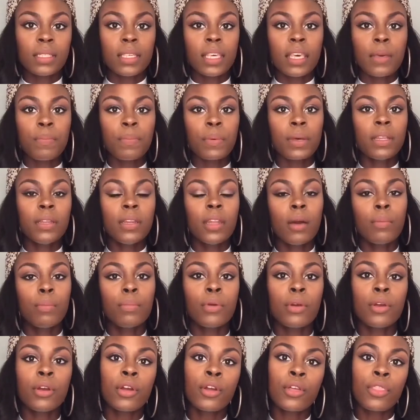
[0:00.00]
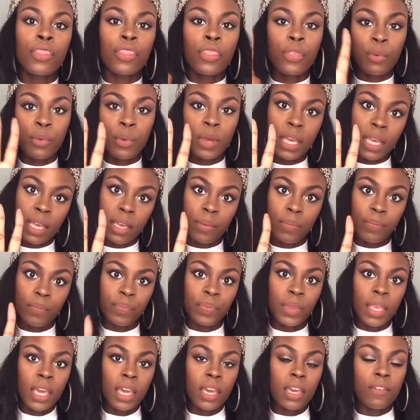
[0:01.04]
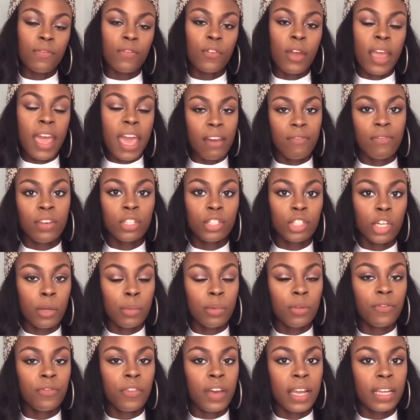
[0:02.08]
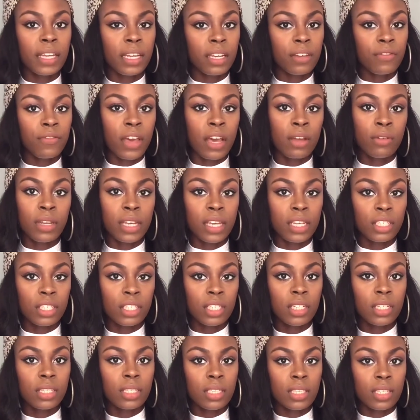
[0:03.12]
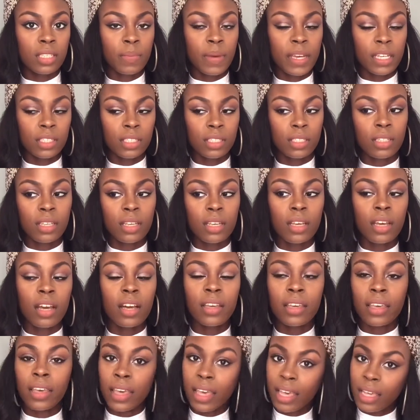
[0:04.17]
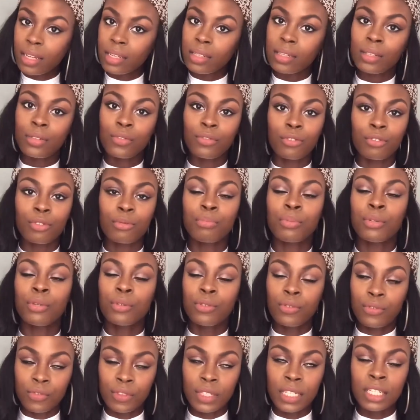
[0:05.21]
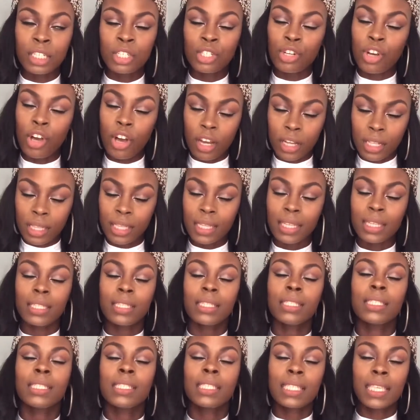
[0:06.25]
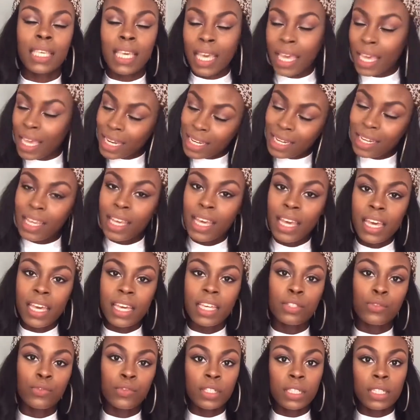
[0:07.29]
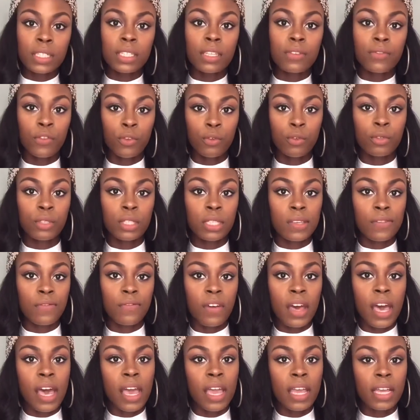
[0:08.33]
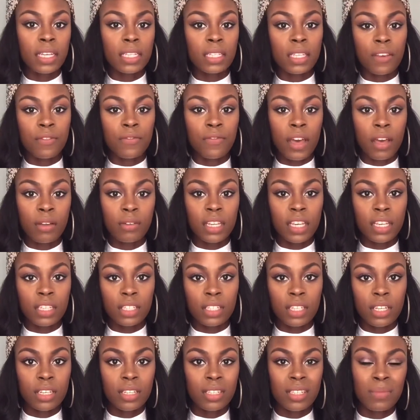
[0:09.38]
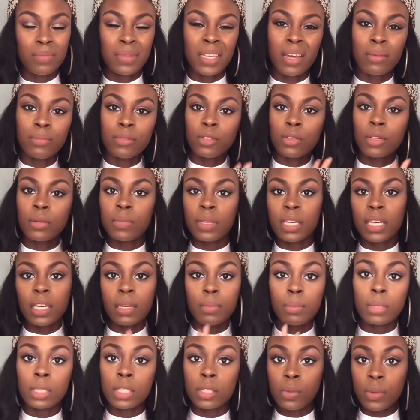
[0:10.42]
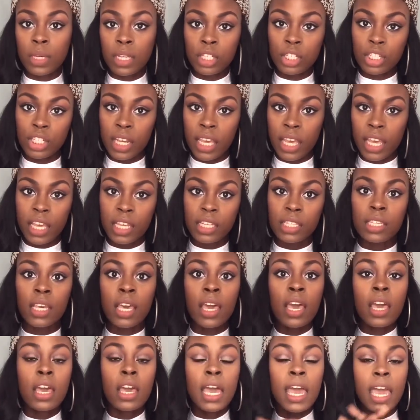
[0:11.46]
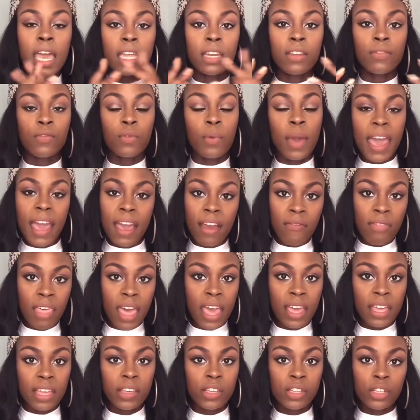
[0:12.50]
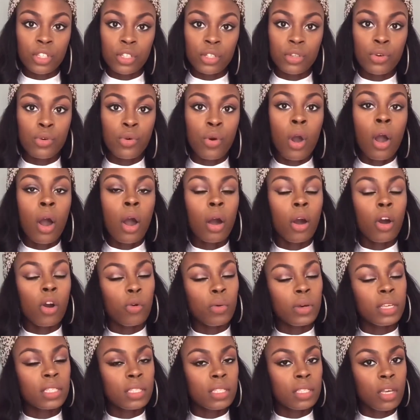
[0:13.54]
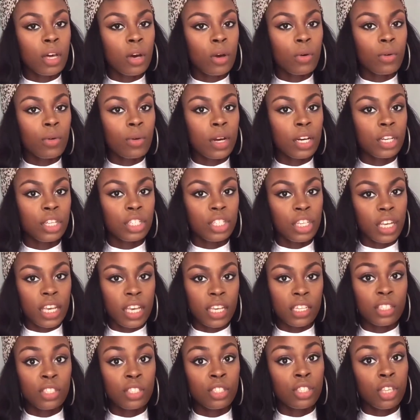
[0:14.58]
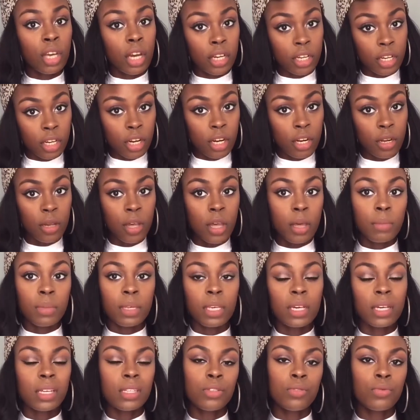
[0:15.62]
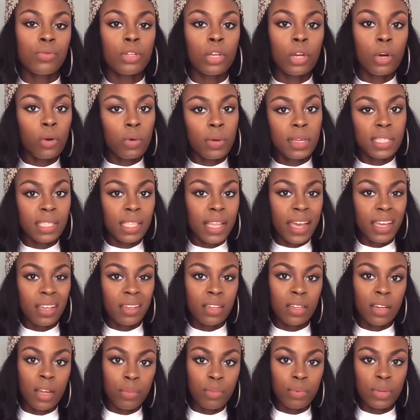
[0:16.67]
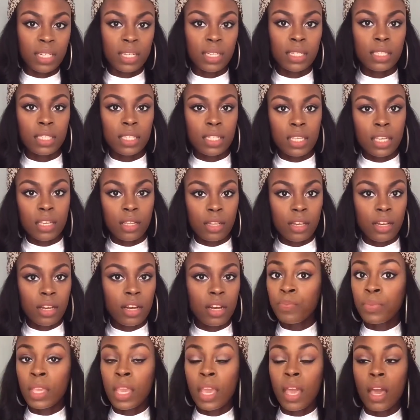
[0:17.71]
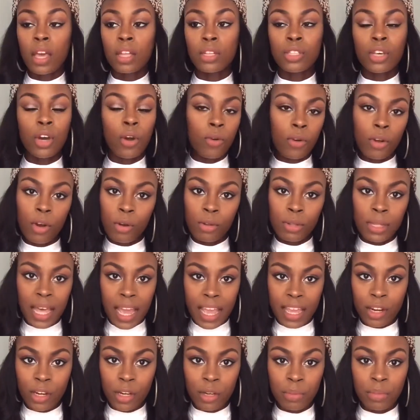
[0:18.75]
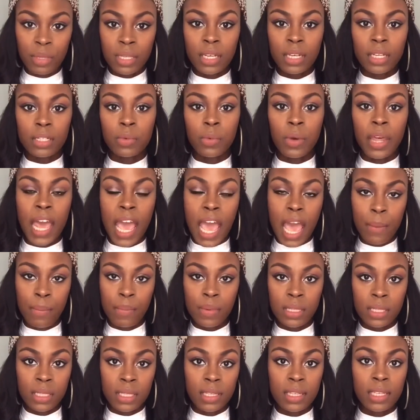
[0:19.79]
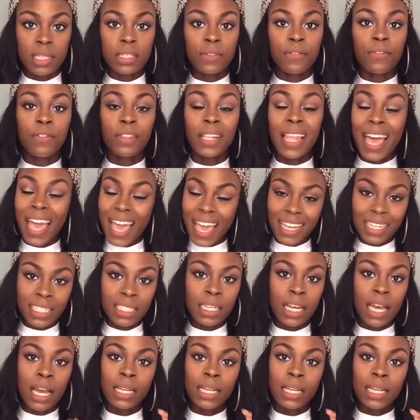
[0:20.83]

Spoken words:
Tip number 3. If you're having trouble finding foundations, especially again for beautifully chocolate skin, it's really difficult to find a foundation. Sometimes you could be in between shades. And if you have that issue, always go a shade darker because you can always lighten it up with concealer. Don't go lighter because what happens is flash.